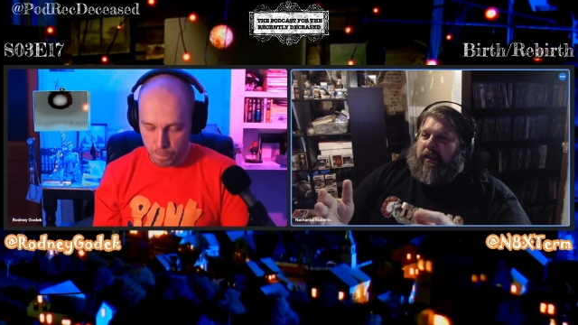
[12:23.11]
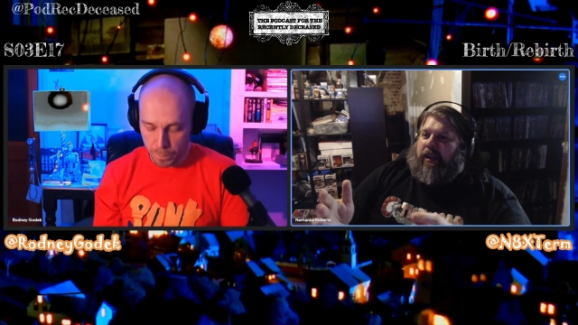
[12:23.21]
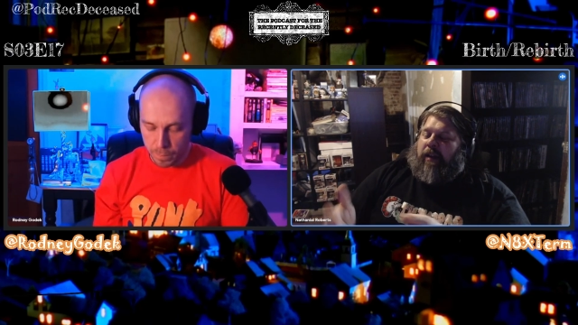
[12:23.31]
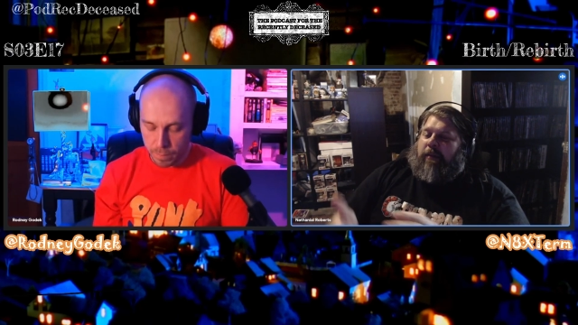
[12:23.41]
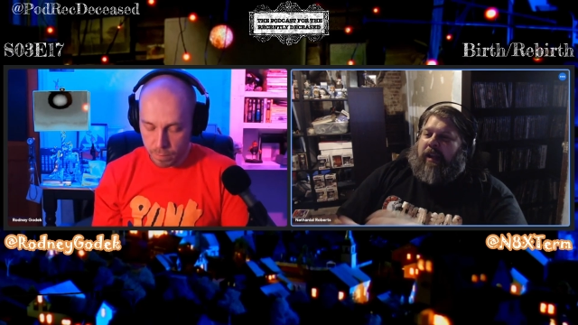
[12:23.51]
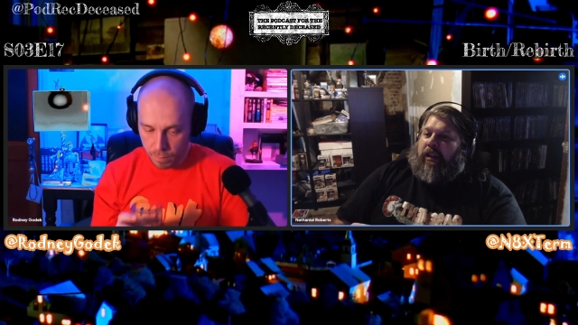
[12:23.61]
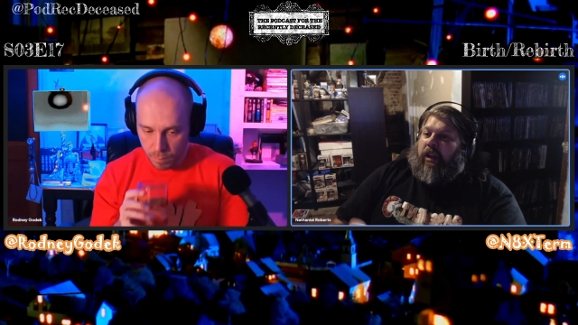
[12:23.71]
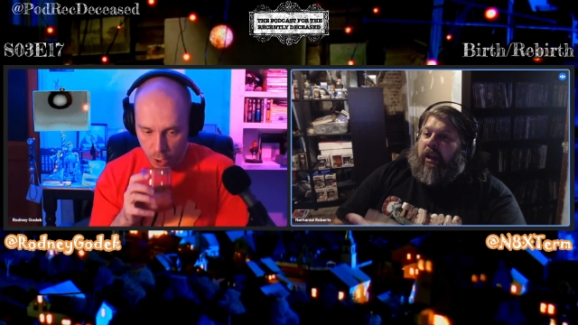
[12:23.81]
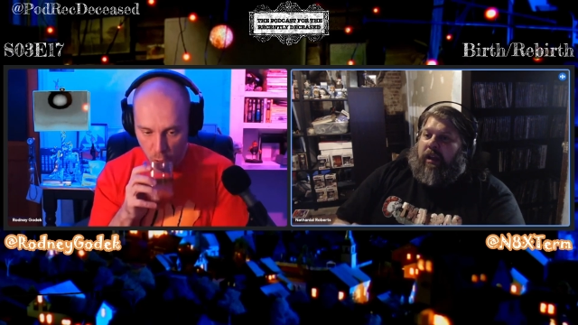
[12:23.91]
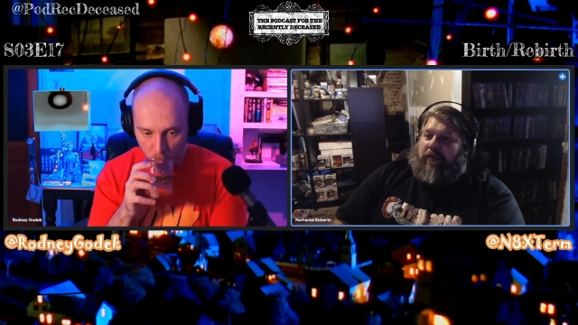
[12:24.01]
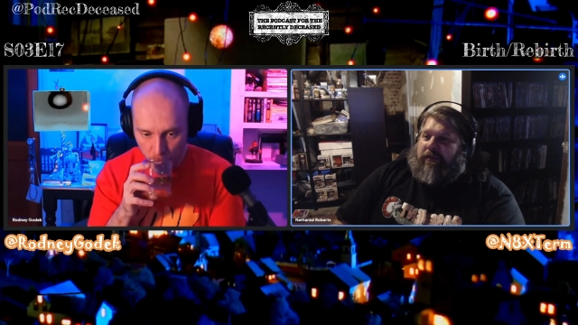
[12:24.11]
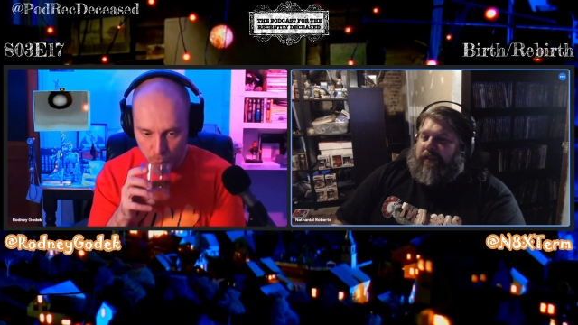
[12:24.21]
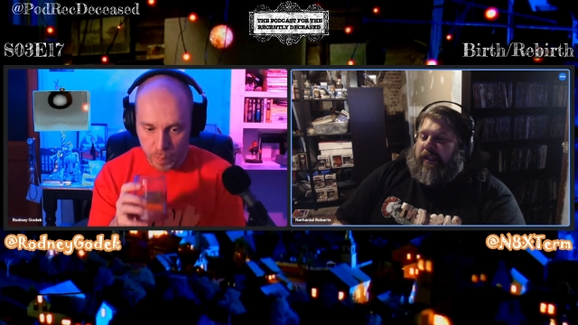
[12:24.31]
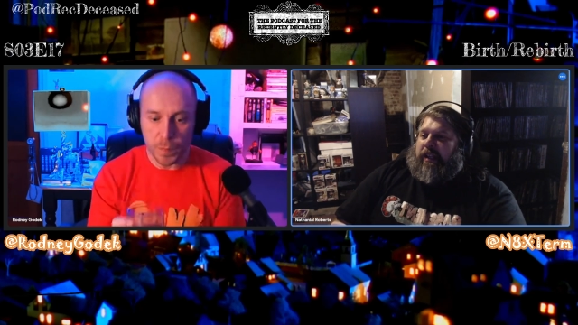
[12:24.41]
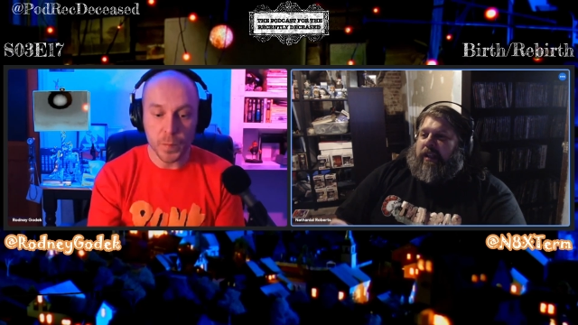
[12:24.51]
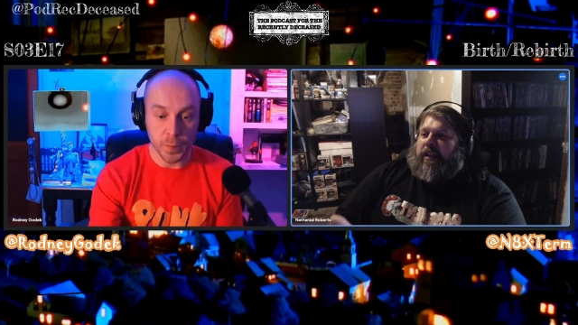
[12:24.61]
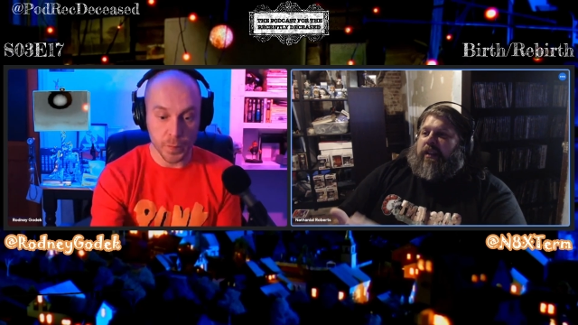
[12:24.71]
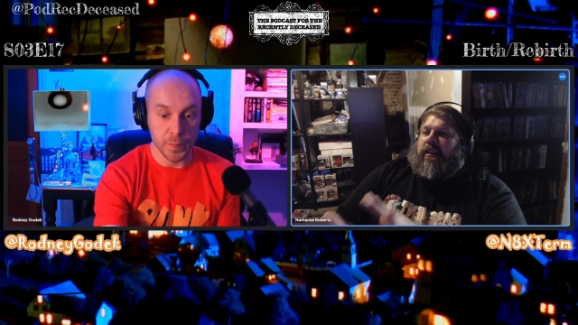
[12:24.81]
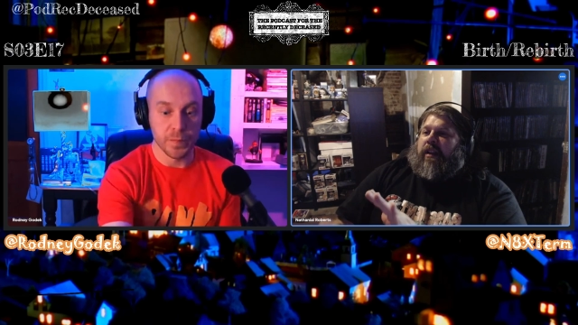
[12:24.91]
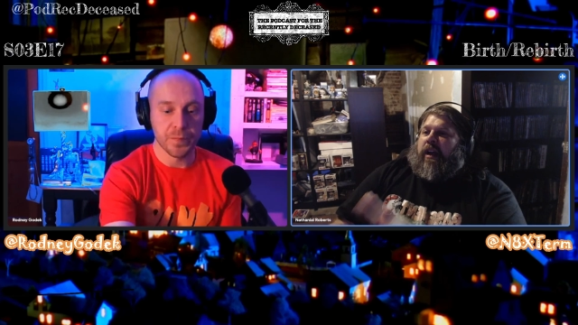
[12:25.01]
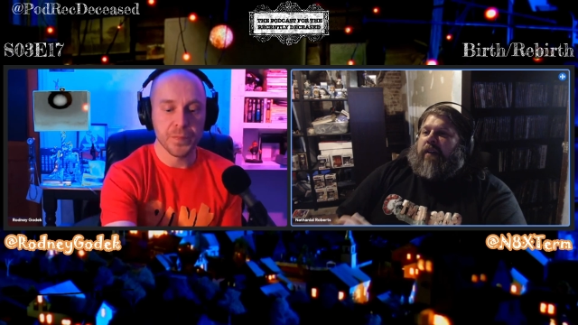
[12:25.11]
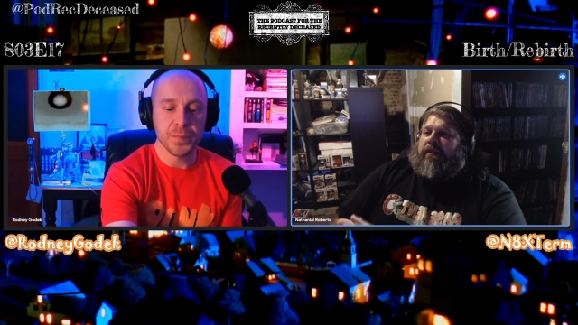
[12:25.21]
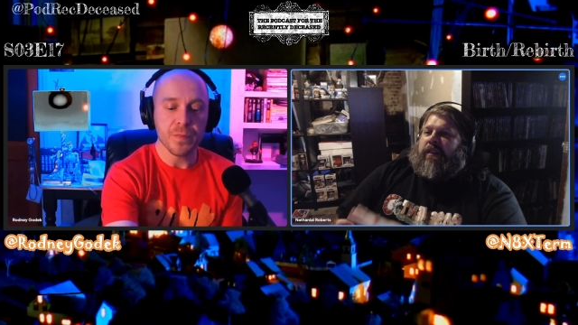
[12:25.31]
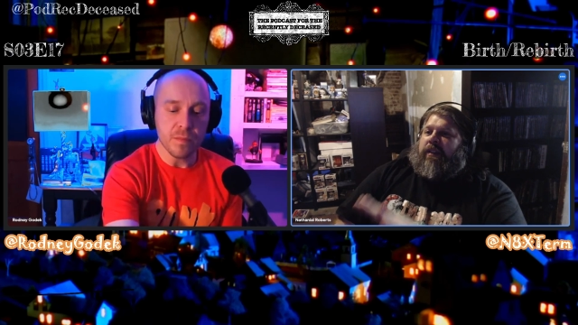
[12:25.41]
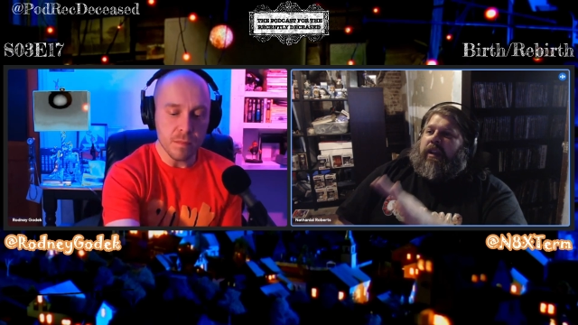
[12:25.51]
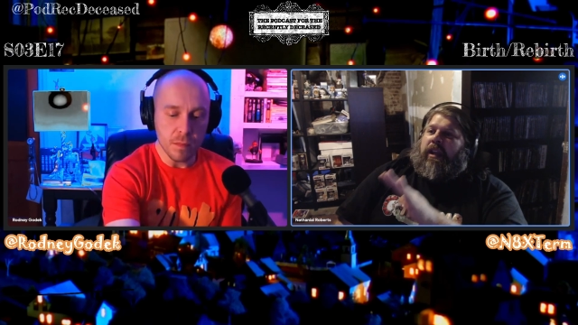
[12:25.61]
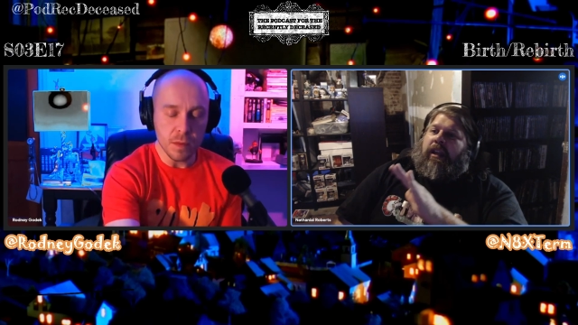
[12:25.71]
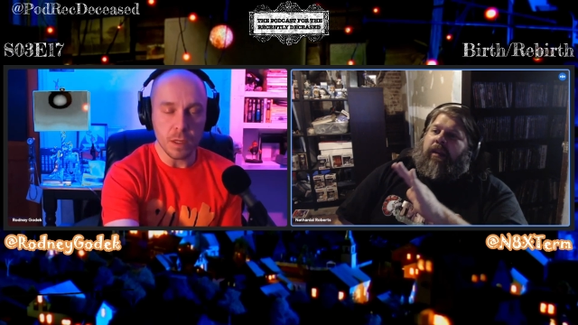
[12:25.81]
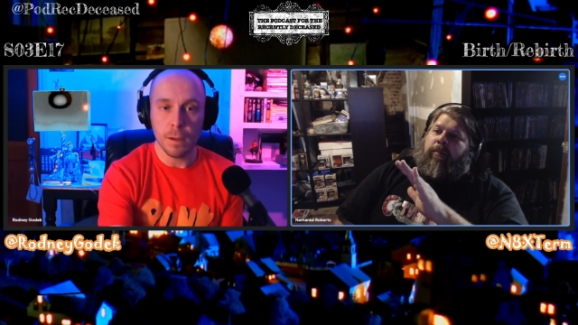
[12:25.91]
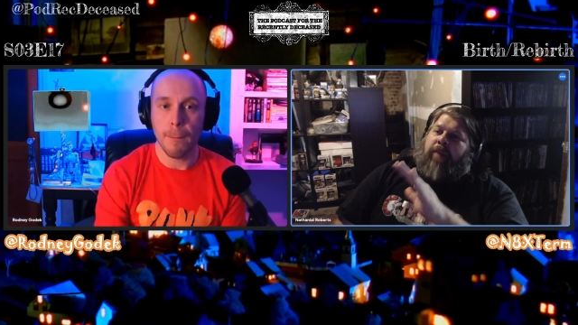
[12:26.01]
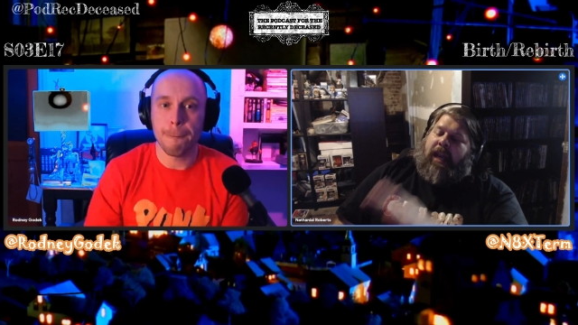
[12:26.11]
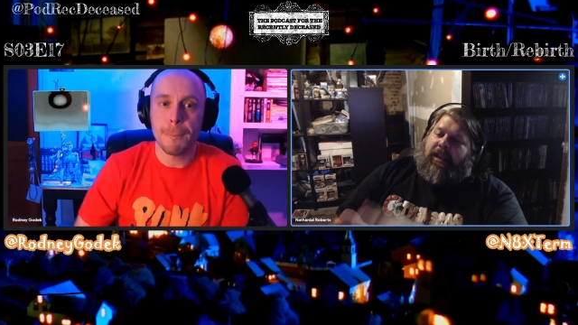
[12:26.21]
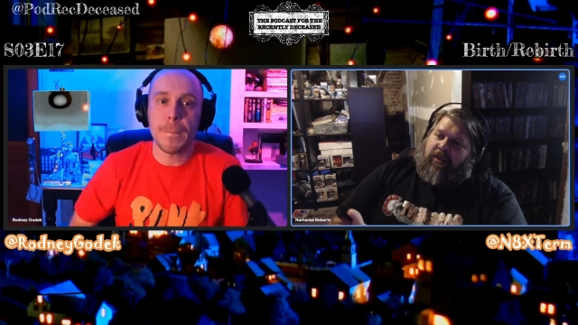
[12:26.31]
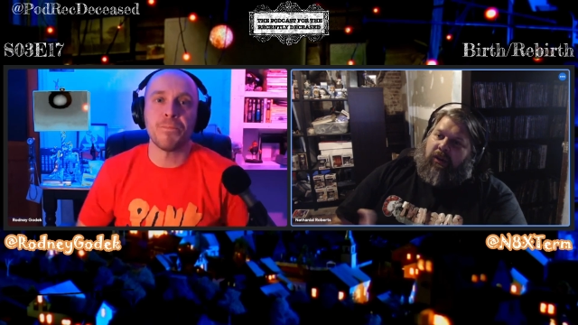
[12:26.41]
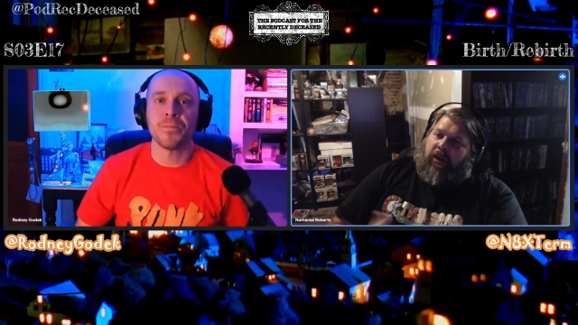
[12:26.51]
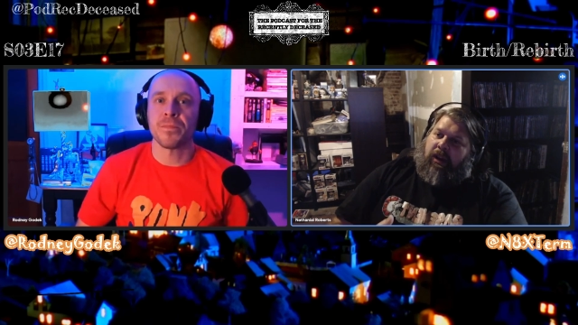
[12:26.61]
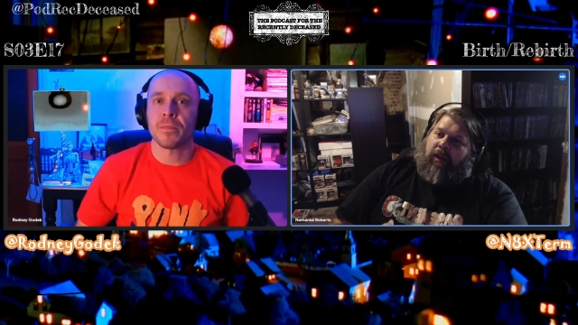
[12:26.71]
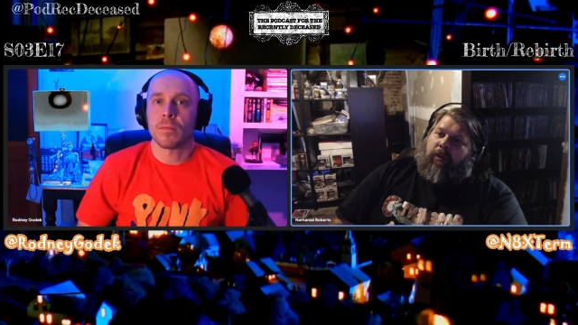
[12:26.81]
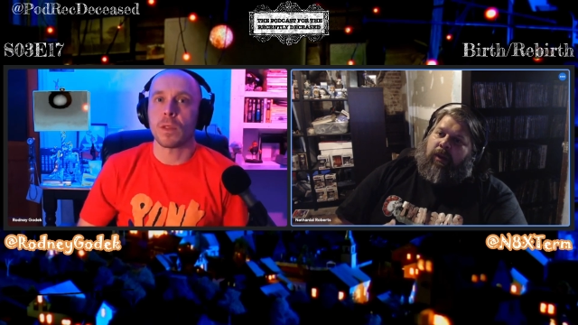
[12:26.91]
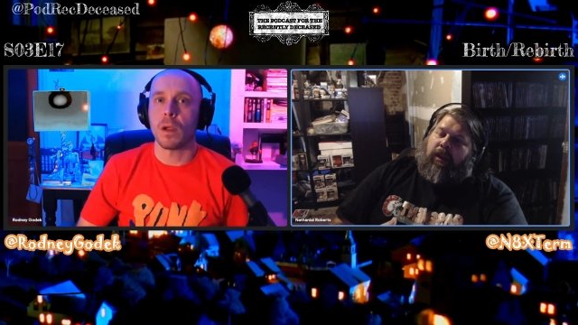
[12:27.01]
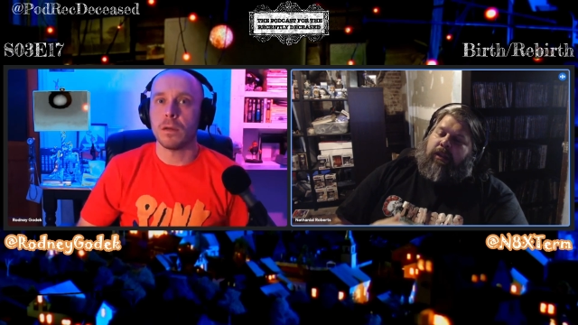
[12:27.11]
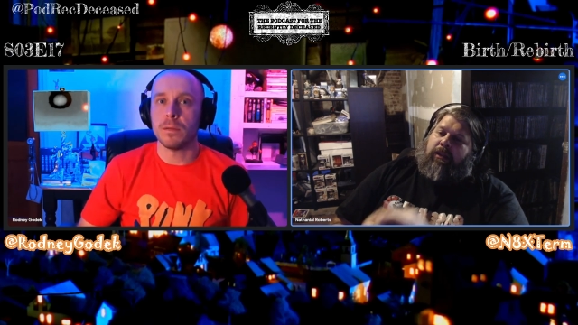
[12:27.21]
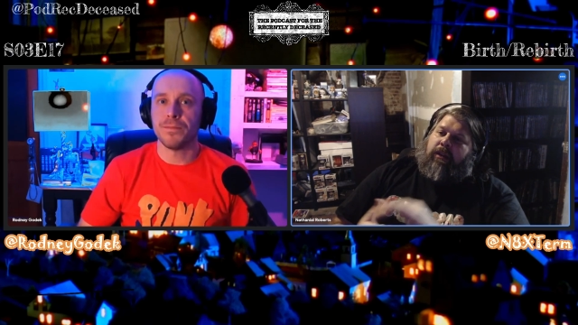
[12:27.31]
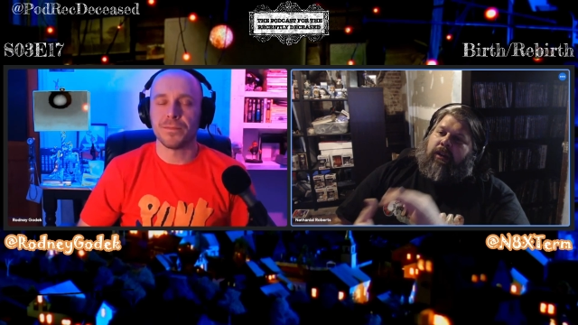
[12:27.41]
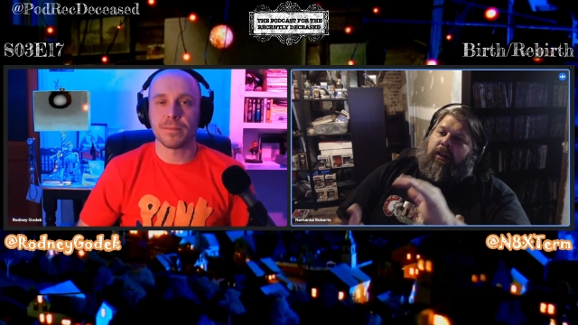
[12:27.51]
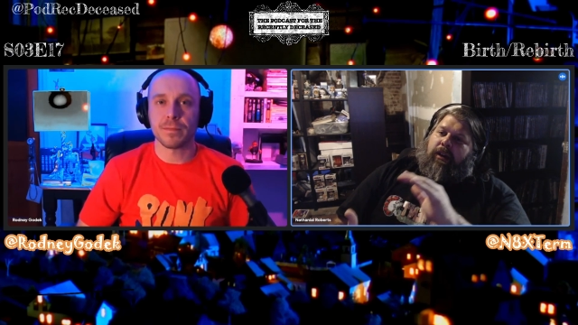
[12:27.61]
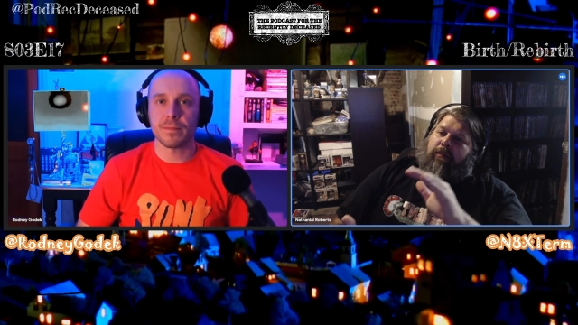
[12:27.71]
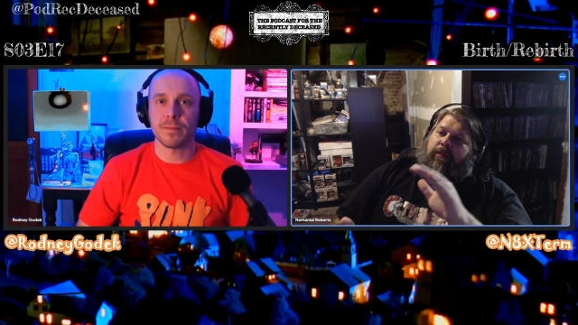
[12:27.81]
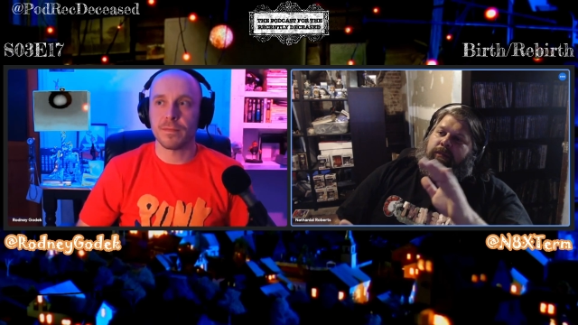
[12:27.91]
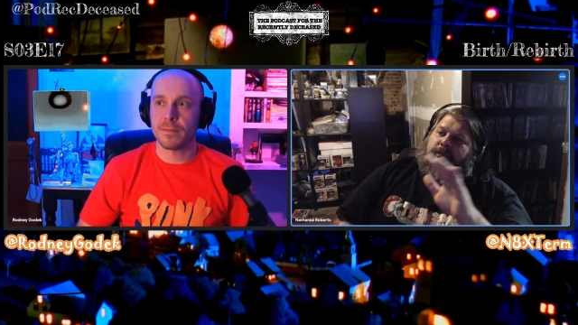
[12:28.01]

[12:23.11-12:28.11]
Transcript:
Speaker 1: Uh, I loved loved the backstory with um,